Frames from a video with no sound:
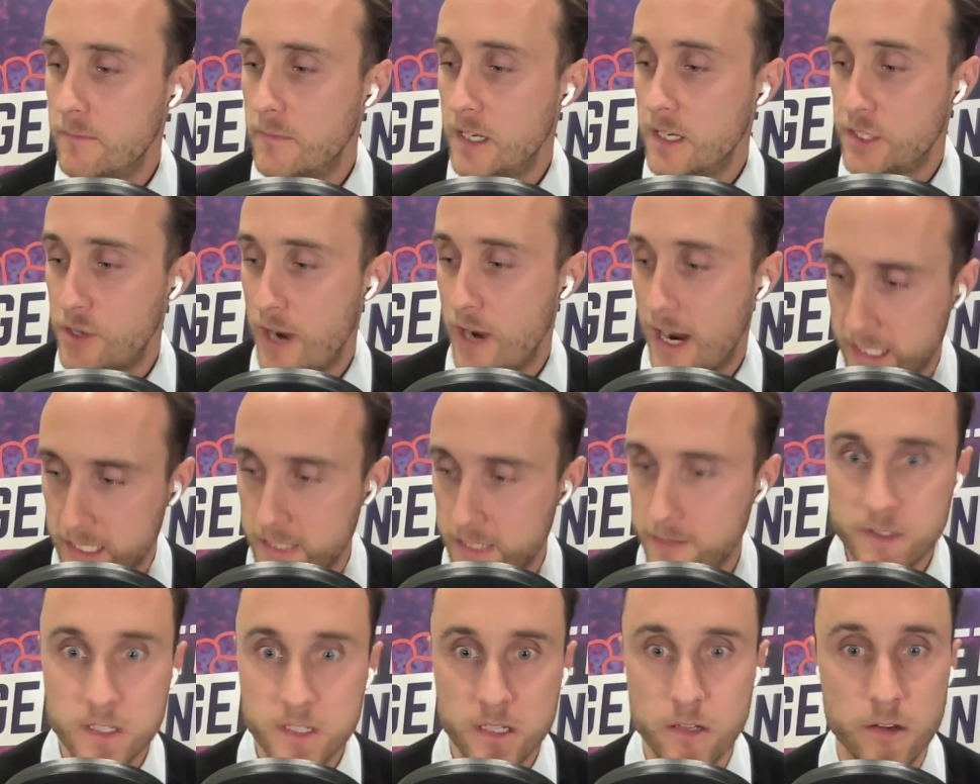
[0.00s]

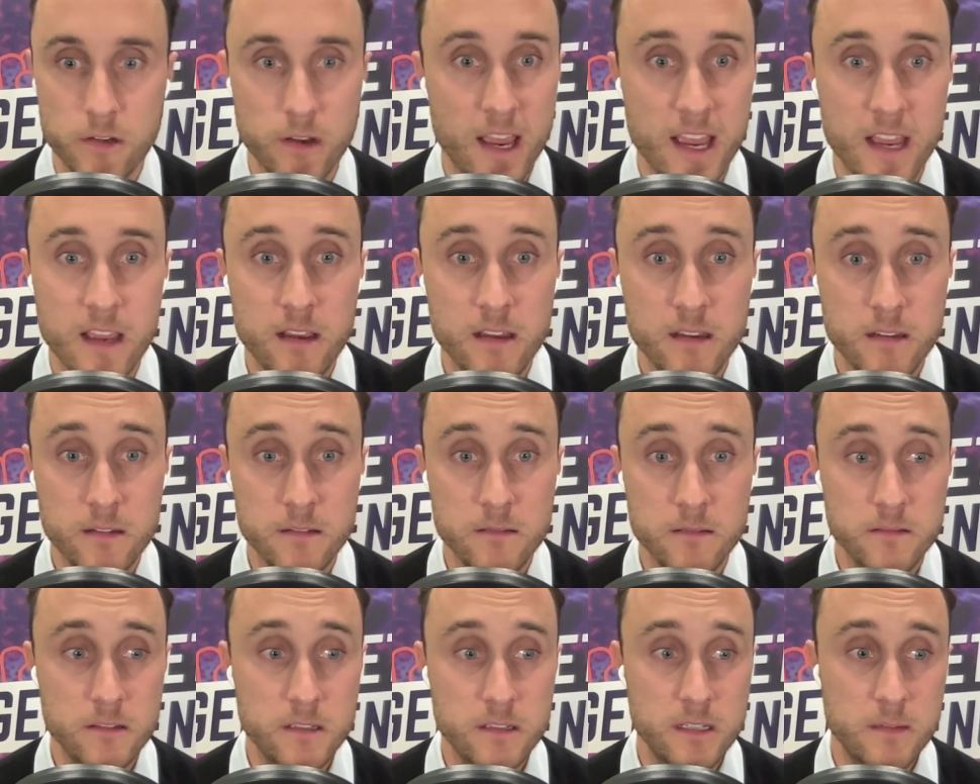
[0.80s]
attractive to
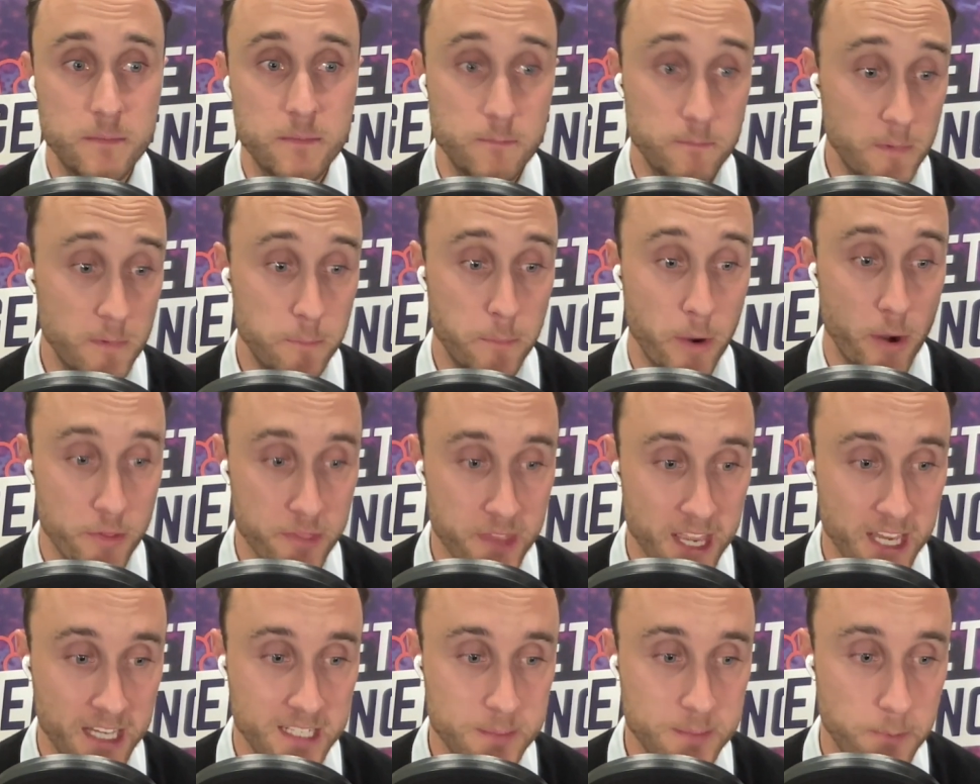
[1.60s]
both
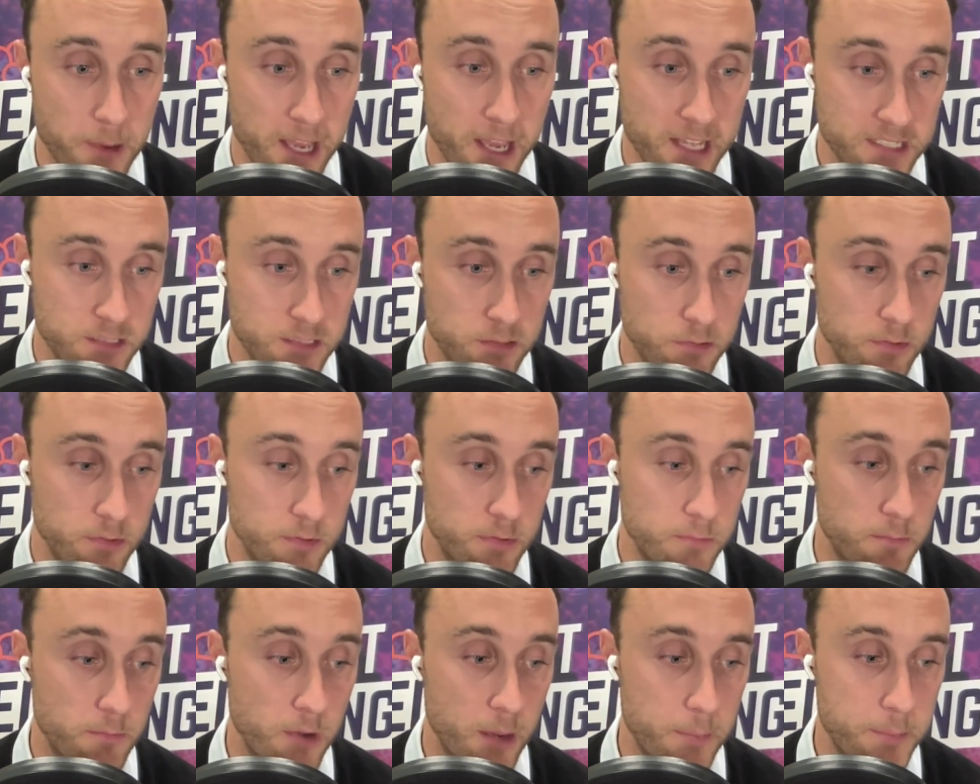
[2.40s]
expats
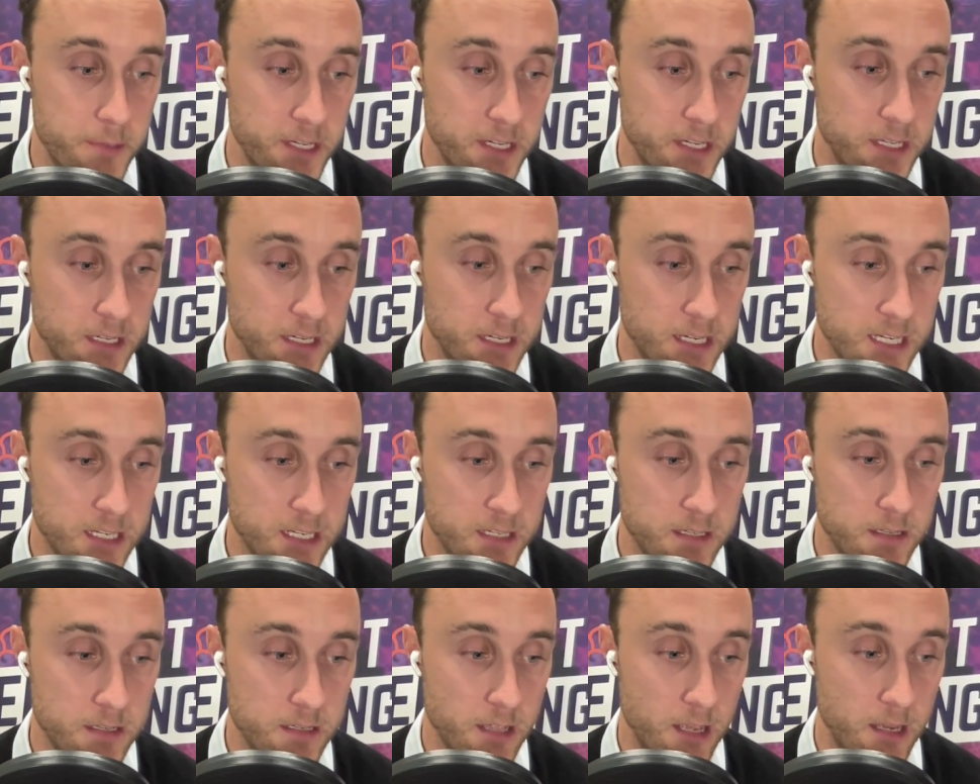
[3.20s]
who might be
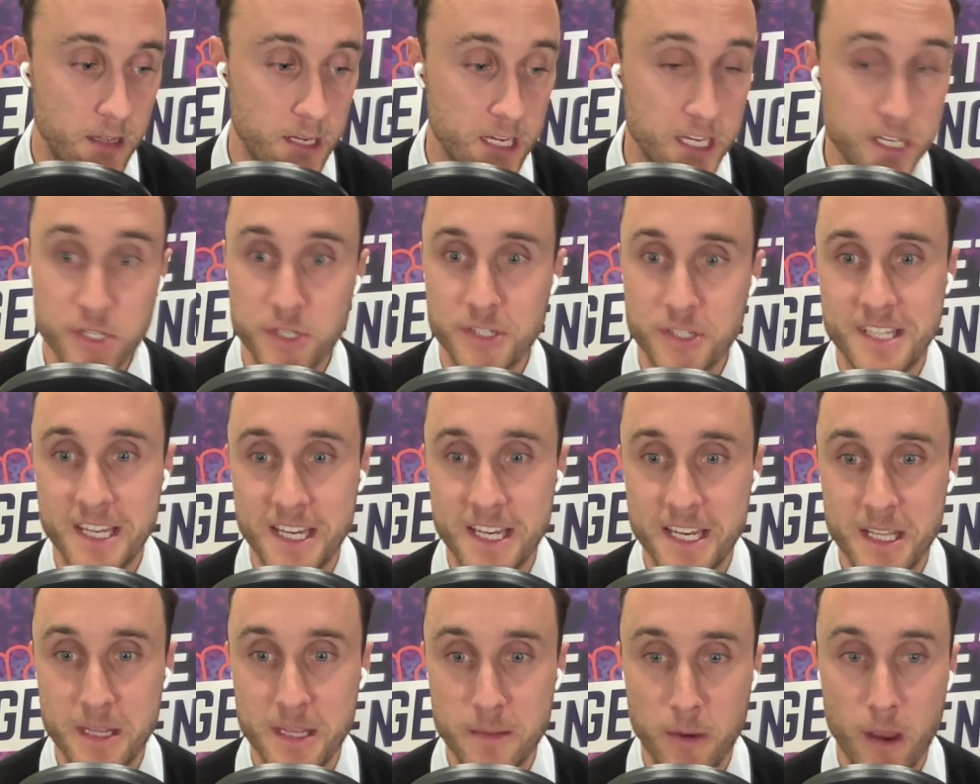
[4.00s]
in your
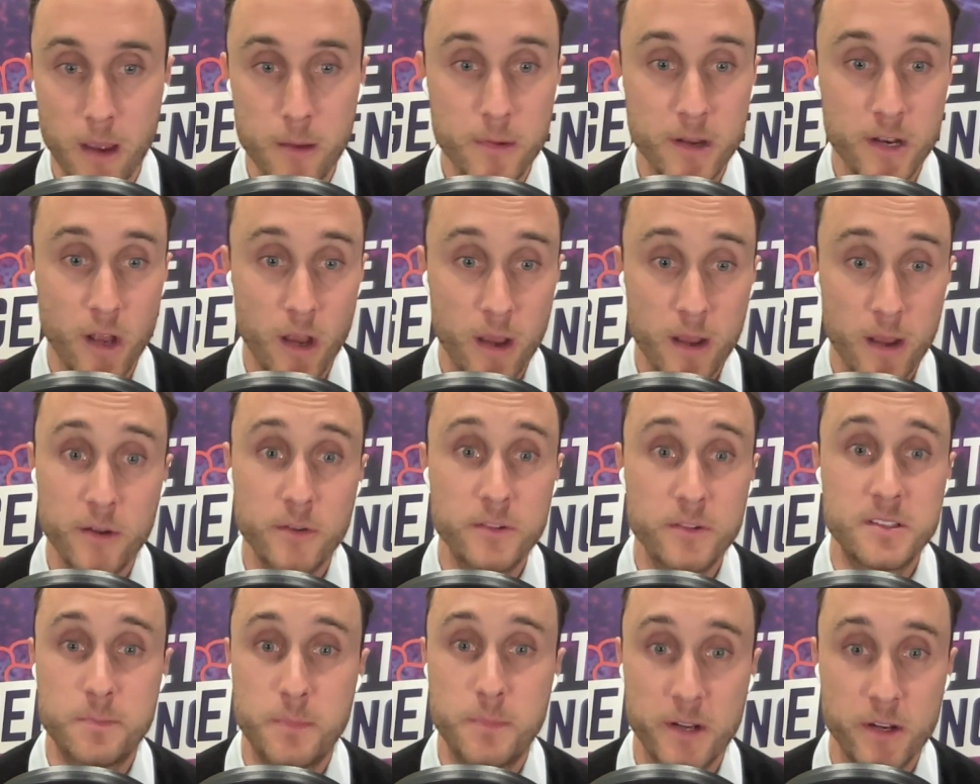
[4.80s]
city at the moment,
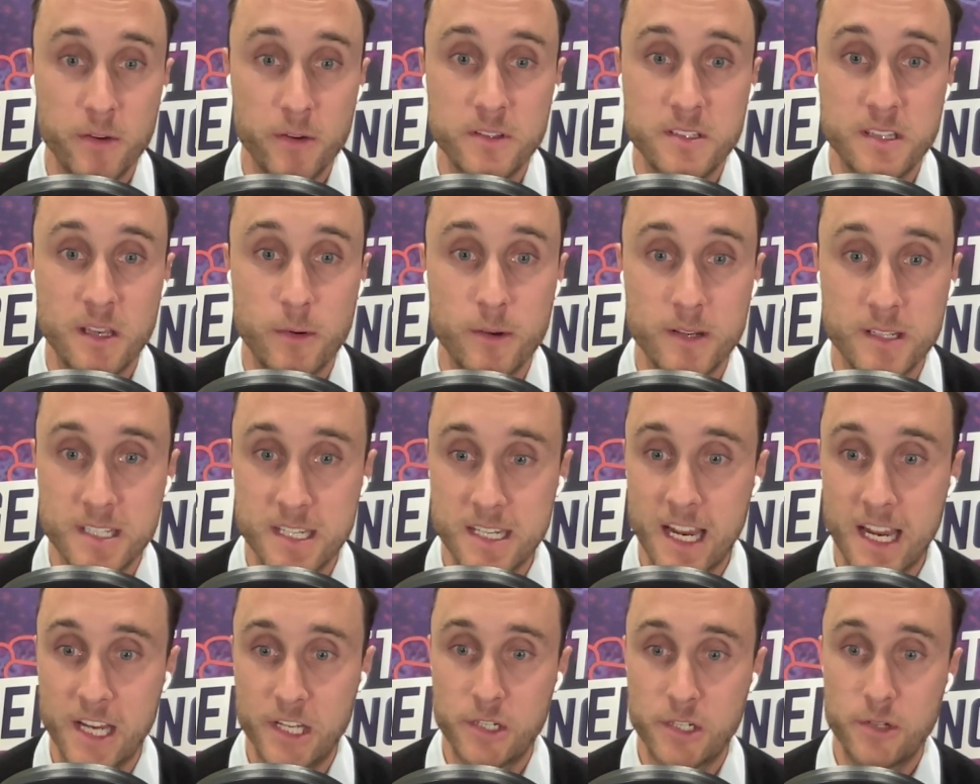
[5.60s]
but also
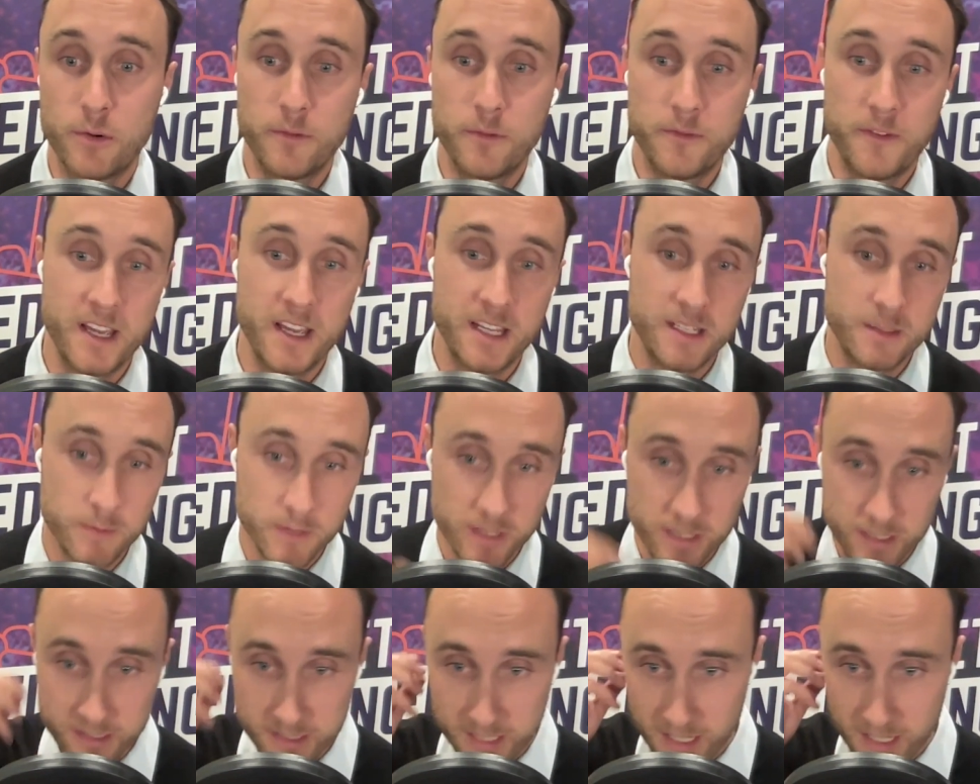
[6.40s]
international fans?
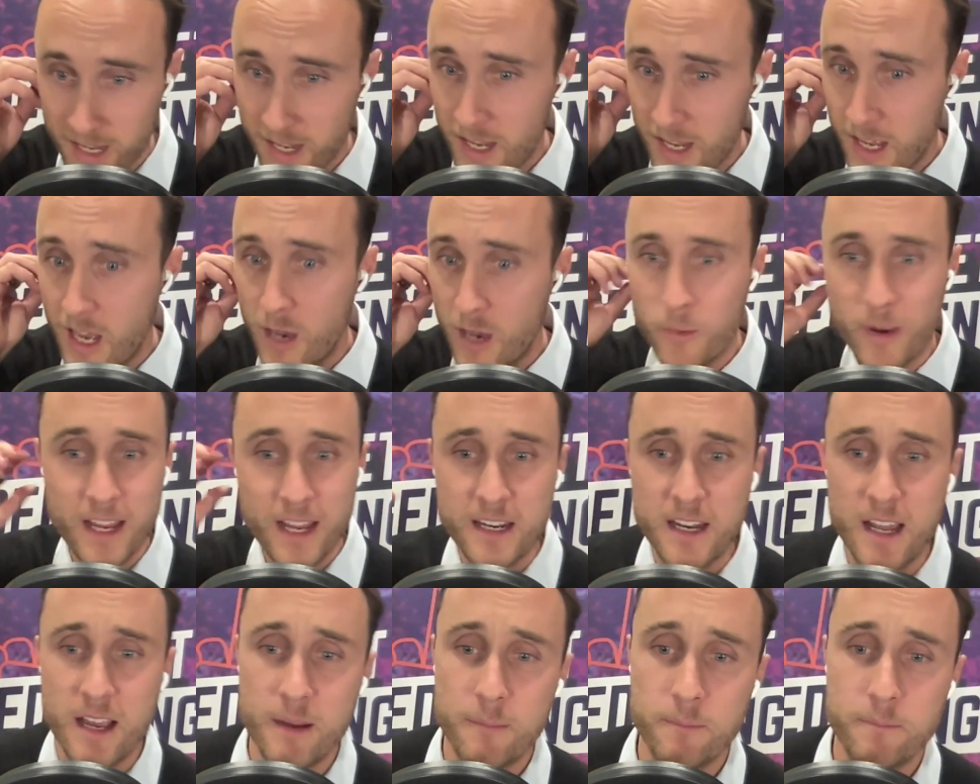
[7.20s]
Because we
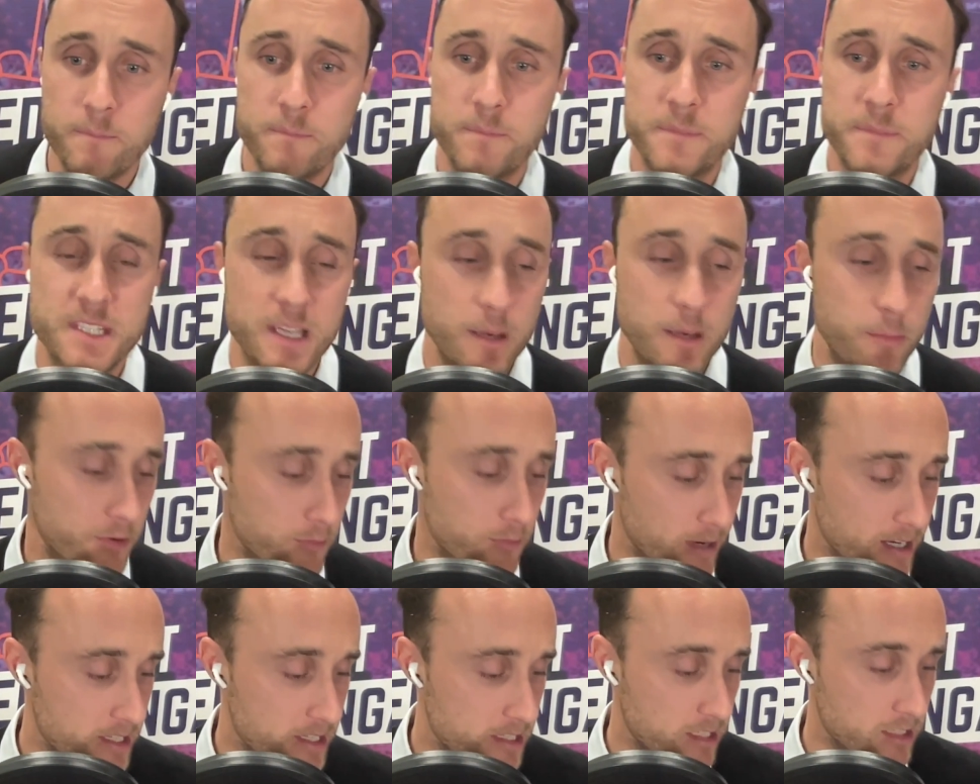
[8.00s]
had someone
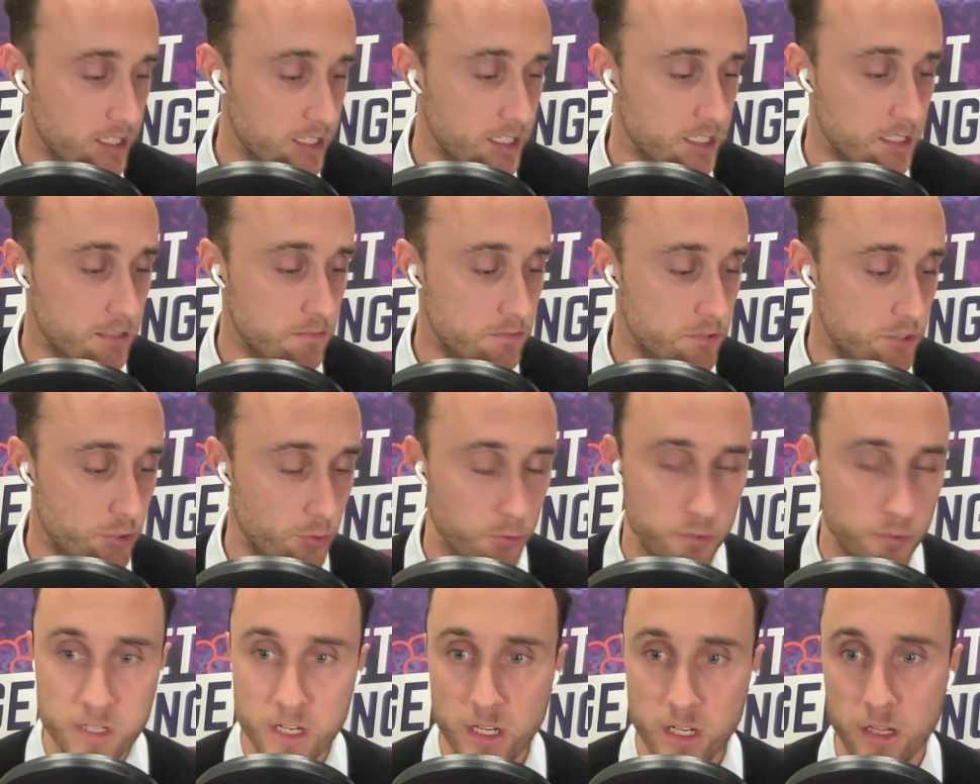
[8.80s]
recently,
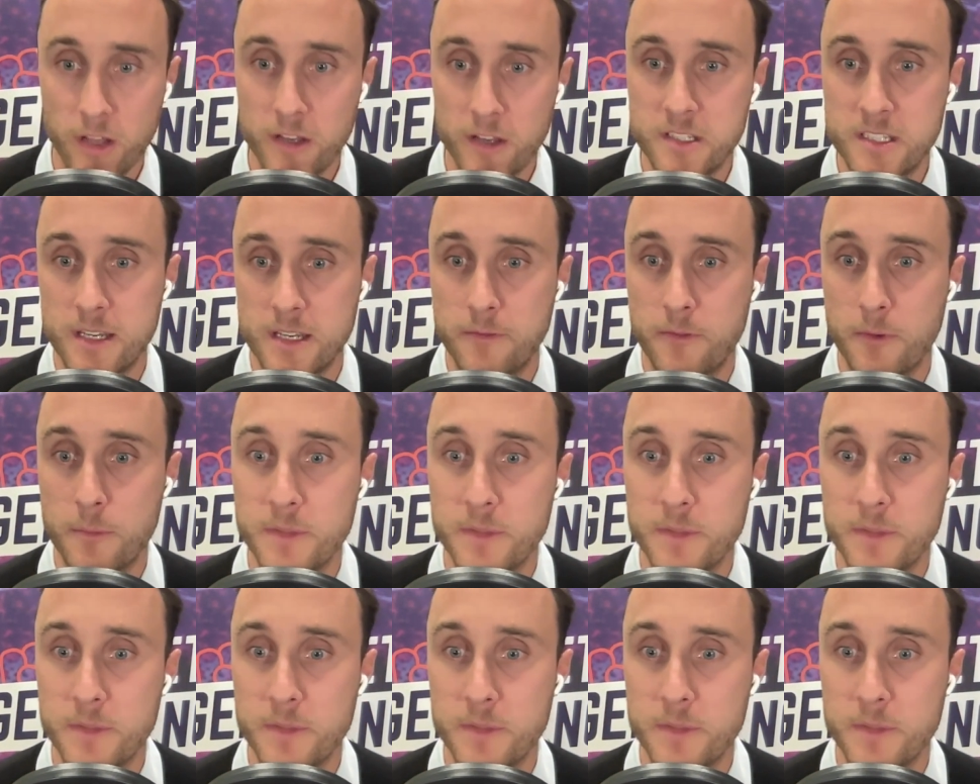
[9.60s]
Jordan Colosi